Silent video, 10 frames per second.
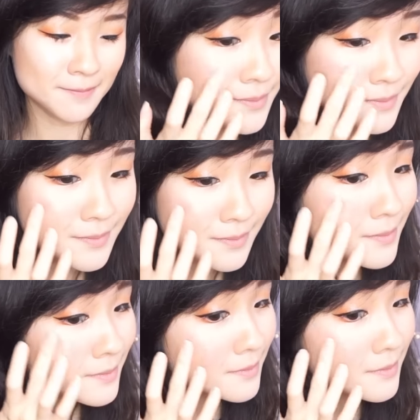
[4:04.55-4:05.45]
So I know
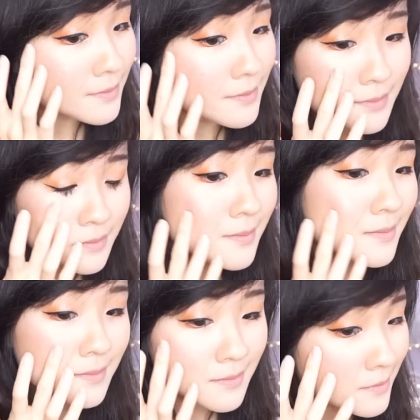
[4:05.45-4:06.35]
the blush looks
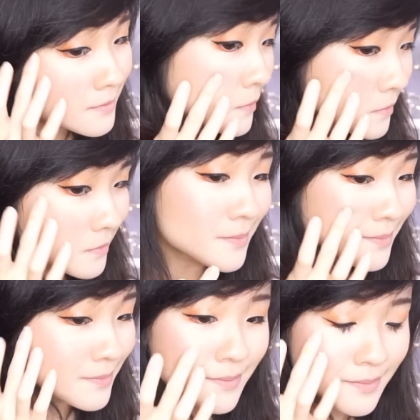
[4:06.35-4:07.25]
really dark when you
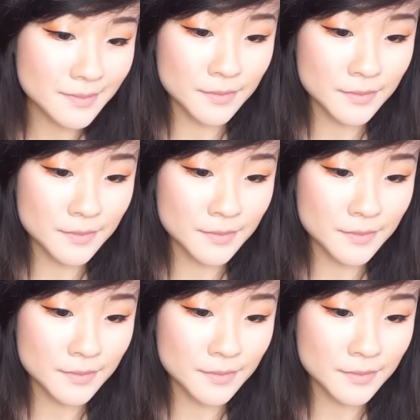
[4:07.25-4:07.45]
swatch